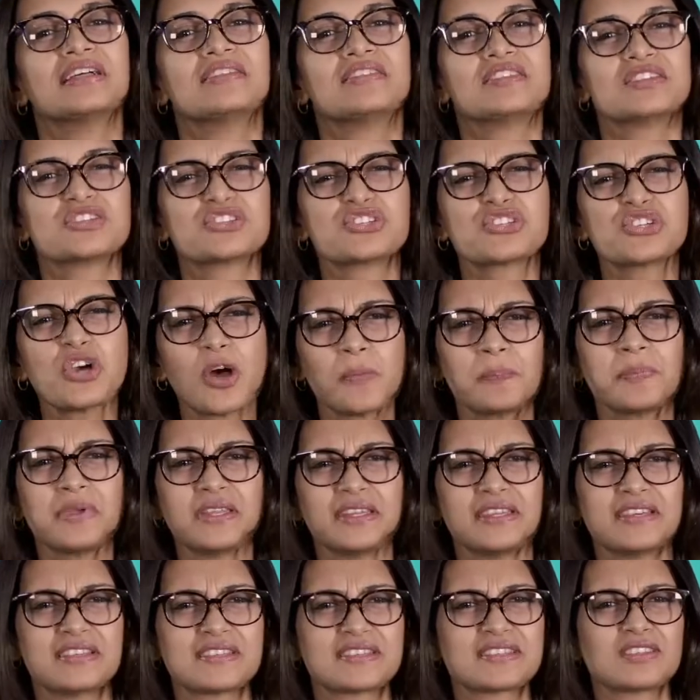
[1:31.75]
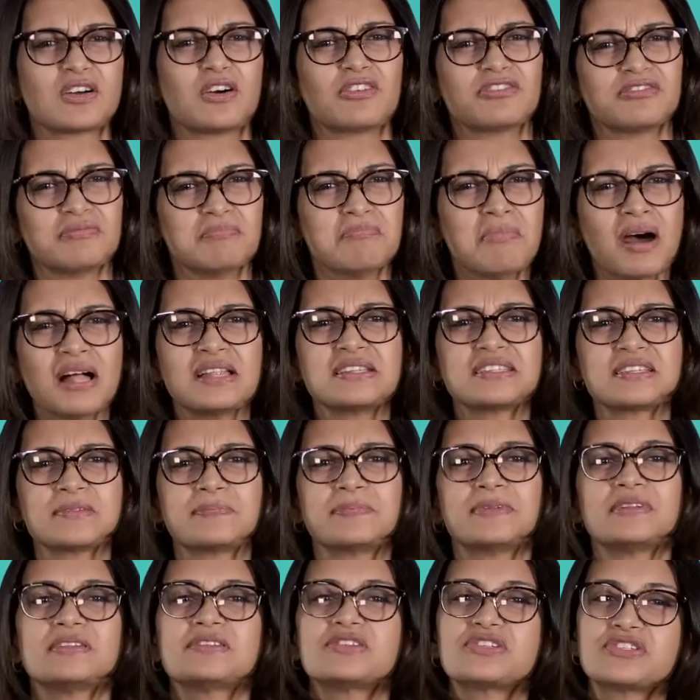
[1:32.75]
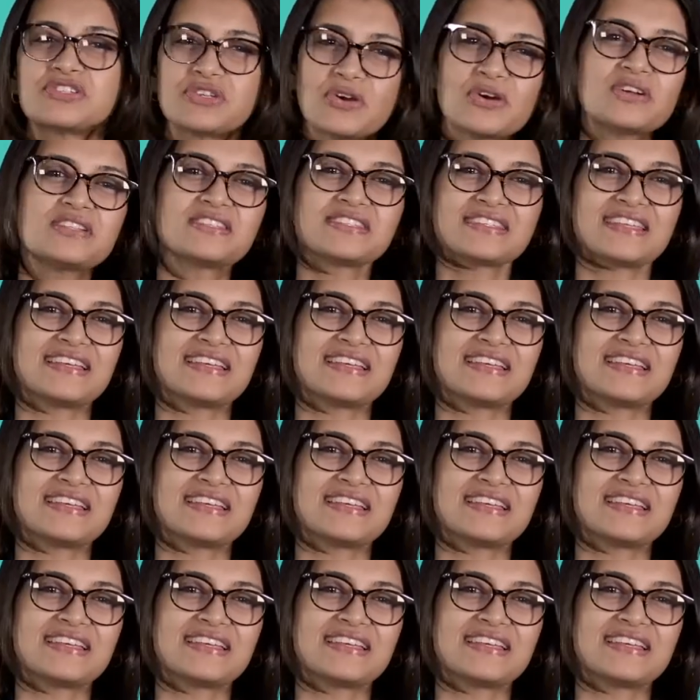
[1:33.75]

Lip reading: the choppiness of multiple short